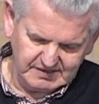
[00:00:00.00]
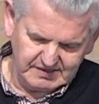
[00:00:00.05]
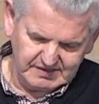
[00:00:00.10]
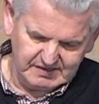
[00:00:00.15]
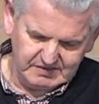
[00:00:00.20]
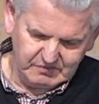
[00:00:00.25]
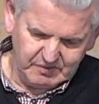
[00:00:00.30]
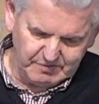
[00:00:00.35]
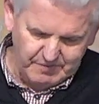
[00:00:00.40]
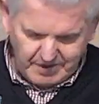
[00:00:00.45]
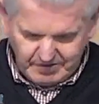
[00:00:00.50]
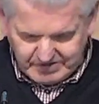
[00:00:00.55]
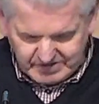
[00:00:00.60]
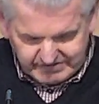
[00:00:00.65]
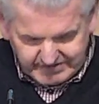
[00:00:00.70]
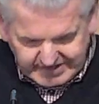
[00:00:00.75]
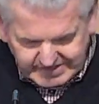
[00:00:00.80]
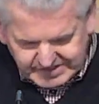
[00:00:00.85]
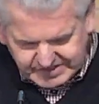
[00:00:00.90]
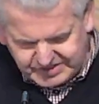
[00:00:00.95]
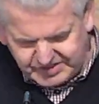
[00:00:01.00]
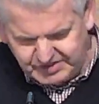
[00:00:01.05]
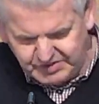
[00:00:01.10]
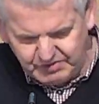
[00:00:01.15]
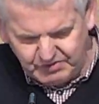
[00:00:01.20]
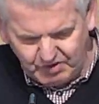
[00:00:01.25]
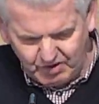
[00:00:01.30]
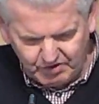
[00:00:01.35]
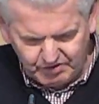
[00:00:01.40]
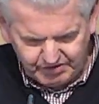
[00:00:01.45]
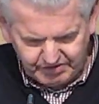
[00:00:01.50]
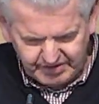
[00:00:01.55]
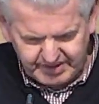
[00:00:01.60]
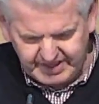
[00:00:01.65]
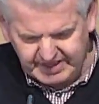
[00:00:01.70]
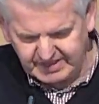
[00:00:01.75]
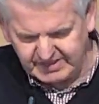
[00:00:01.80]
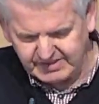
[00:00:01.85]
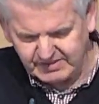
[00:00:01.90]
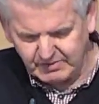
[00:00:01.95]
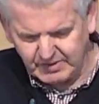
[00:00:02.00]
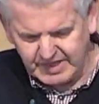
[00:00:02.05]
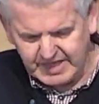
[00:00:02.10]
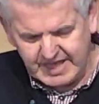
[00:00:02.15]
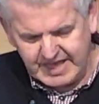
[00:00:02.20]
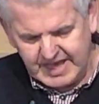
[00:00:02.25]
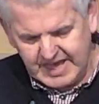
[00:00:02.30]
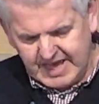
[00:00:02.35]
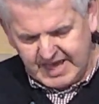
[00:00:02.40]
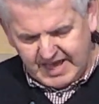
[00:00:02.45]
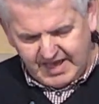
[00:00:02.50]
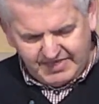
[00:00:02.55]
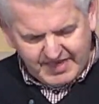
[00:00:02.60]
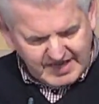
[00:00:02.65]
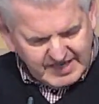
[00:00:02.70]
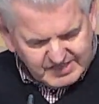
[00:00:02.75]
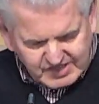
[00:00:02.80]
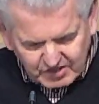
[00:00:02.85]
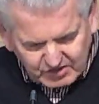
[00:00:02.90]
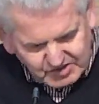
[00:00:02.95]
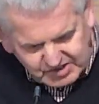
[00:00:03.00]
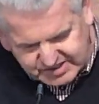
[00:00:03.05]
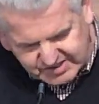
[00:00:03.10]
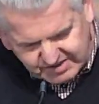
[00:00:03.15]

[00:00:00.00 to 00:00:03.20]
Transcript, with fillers: We're motivated to do wrong things. We, and then it's not just the